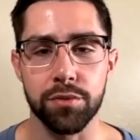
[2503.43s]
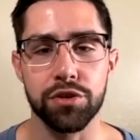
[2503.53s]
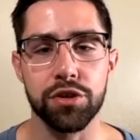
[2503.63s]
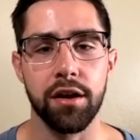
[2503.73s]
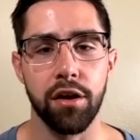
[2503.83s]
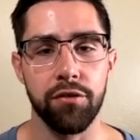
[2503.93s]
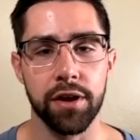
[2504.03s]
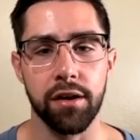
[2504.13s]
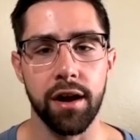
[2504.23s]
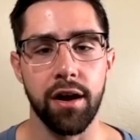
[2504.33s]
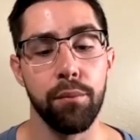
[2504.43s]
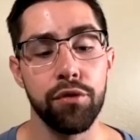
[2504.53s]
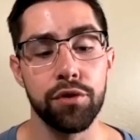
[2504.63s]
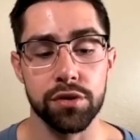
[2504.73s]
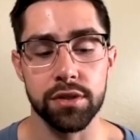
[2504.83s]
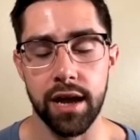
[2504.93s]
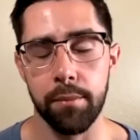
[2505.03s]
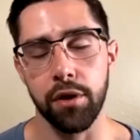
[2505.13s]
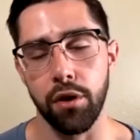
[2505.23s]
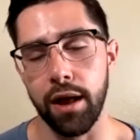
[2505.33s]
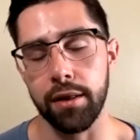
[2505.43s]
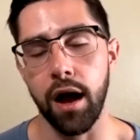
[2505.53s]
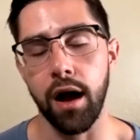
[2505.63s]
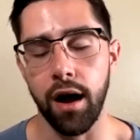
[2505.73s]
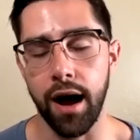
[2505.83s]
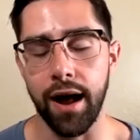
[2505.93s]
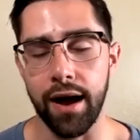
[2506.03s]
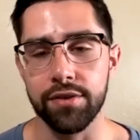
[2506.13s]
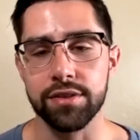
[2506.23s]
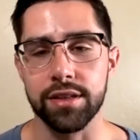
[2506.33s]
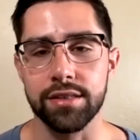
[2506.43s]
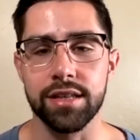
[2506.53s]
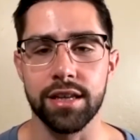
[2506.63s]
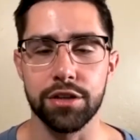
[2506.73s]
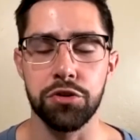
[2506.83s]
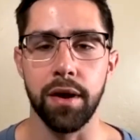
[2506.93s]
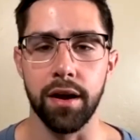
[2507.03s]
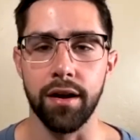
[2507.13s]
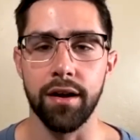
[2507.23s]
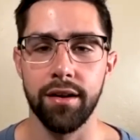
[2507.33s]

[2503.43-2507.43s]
and we're trying to all figure it out and move towards a common goal. Obviously, it's to get you better.